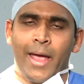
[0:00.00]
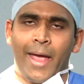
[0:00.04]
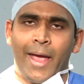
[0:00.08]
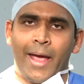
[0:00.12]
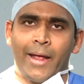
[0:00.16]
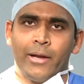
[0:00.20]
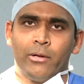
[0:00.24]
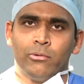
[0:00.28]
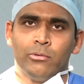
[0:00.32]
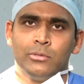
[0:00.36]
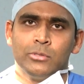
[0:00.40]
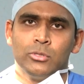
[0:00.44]

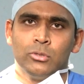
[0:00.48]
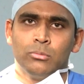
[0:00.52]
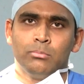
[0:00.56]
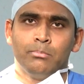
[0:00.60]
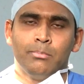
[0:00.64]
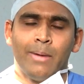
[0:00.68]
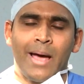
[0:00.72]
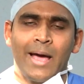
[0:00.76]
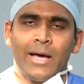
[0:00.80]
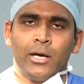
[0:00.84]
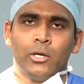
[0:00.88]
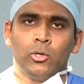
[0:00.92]
and also
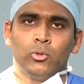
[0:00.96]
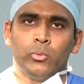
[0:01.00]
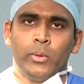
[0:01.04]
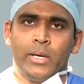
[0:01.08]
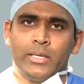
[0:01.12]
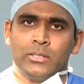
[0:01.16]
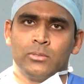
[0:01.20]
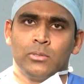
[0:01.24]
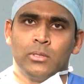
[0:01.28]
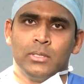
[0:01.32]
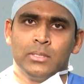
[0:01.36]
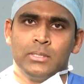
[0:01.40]

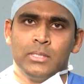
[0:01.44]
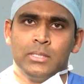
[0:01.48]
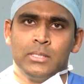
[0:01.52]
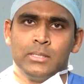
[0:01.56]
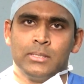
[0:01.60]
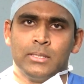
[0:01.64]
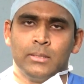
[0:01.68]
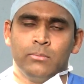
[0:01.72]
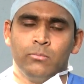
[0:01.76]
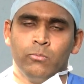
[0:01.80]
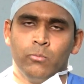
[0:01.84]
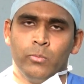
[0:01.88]
macrovascular
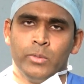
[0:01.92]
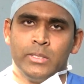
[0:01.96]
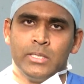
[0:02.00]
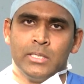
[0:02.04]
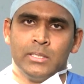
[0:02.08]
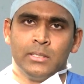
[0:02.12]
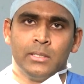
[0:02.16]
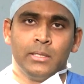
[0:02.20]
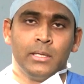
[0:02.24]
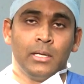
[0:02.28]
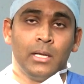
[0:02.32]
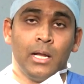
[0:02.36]
system, which
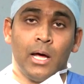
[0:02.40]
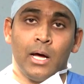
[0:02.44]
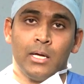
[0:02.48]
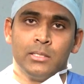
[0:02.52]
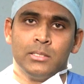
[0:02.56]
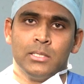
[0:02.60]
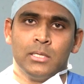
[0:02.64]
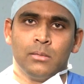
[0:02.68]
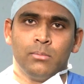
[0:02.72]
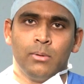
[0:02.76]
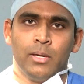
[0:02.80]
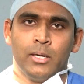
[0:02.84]
is the
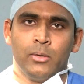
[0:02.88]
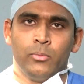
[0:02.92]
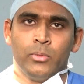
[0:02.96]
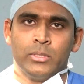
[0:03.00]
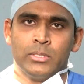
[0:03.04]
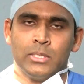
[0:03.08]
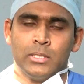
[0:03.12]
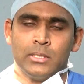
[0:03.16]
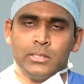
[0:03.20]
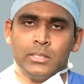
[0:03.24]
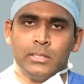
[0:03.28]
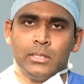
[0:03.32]
larger blood
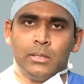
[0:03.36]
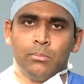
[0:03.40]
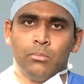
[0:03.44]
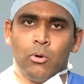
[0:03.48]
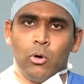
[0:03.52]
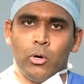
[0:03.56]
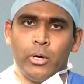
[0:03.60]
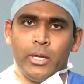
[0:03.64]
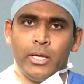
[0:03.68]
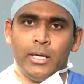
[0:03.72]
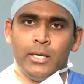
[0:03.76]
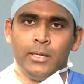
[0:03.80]
vessels in the
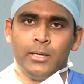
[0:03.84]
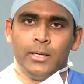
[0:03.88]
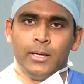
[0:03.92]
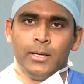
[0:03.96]
body.